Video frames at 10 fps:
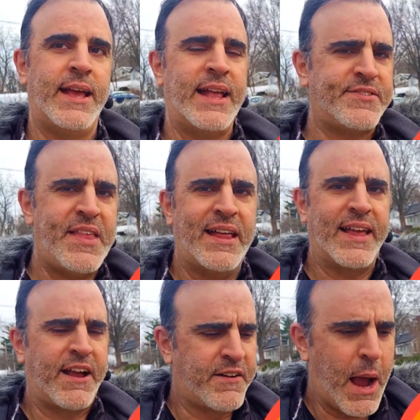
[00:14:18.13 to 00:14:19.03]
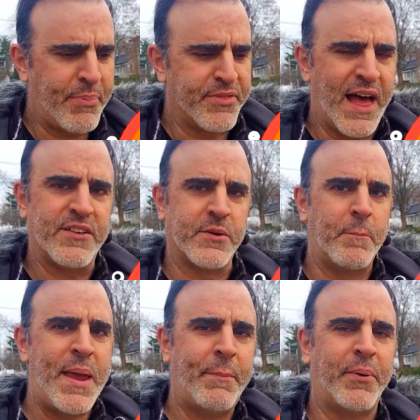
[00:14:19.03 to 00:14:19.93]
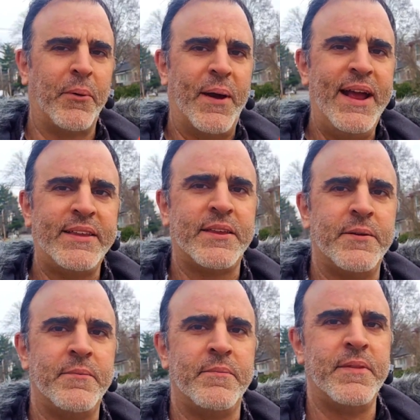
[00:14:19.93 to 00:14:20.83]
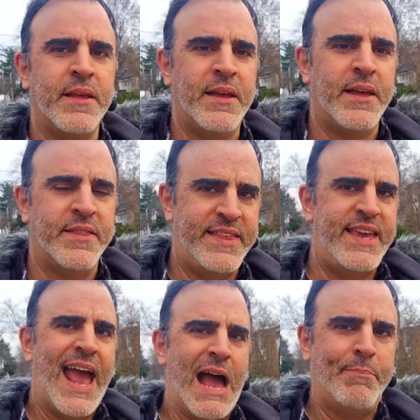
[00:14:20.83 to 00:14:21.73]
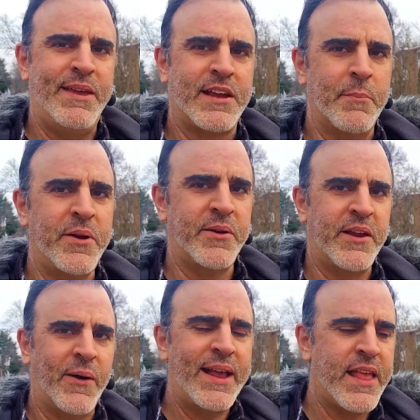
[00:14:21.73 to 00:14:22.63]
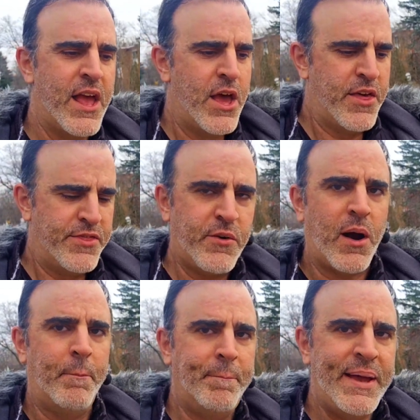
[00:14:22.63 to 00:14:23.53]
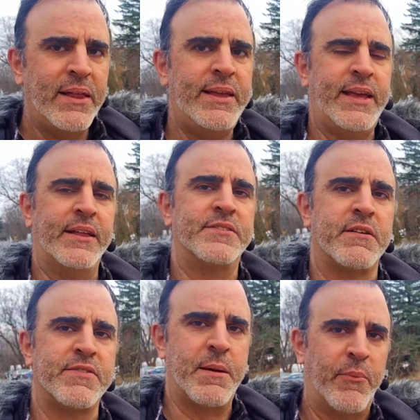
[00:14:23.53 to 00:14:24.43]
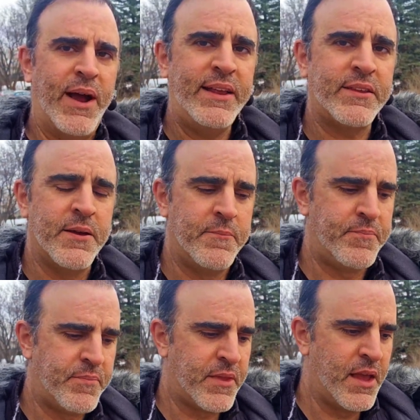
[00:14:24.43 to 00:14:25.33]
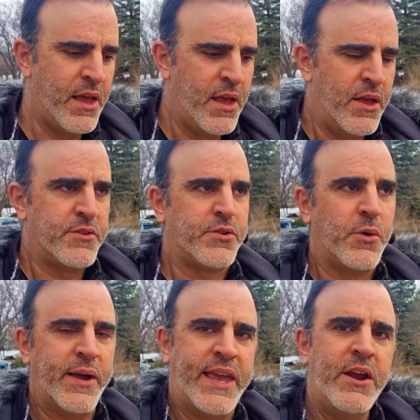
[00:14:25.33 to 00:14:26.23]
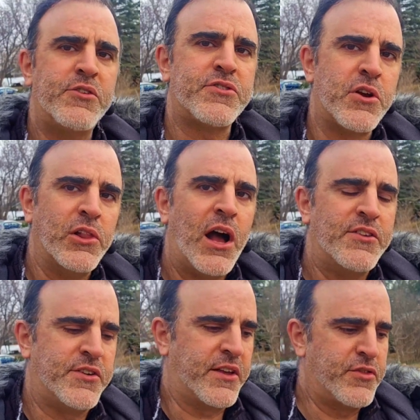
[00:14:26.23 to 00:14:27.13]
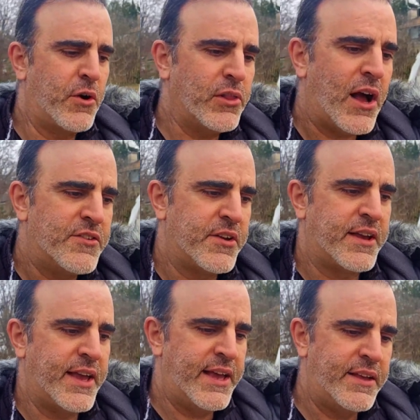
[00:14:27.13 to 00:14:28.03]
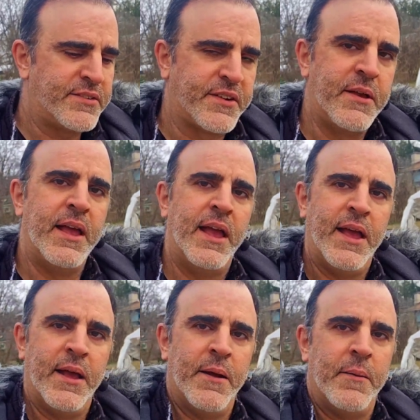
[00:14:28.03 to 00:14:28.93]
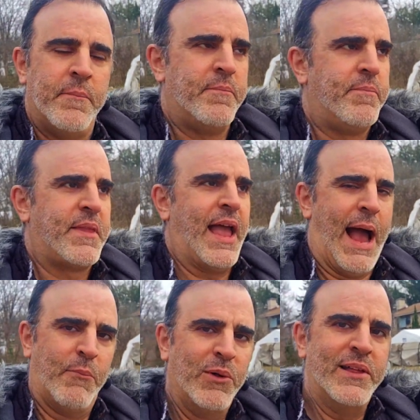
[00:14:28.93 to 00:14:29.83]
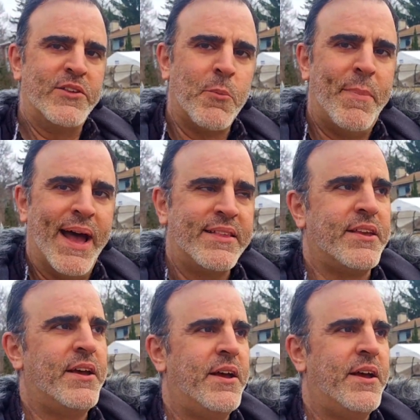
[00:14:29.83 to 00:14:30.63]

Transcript: it's not like a couple thousand people, right? The happy community, right? There are millions of them, right? So here's their logic. Their logic is, I'm willing to bet